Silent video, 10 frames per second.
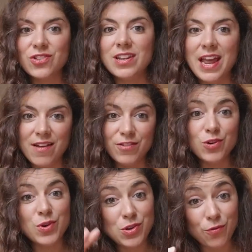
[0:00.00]
than ever
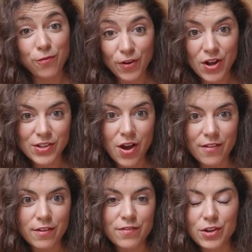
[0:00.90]
when you fall
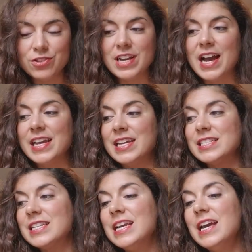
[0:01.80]
off of your
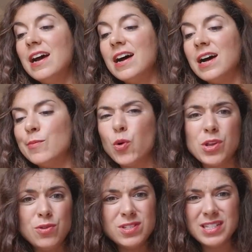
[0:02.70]
diet, um, or
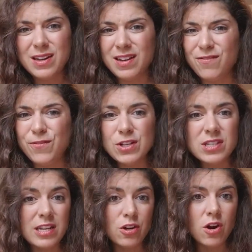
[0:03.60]
you see it feels
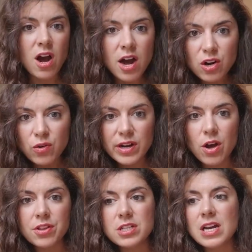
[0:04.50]
like you're hungry
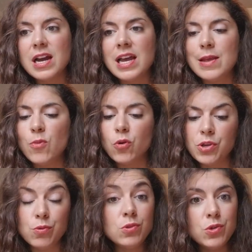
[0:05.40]
all the time, or
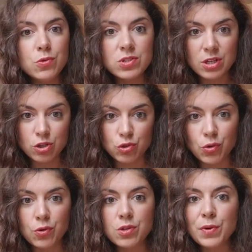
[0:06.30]
you lose
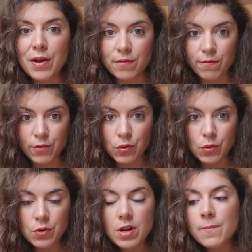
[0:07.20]
control around
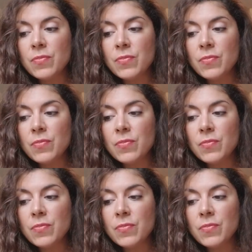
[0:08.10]
food,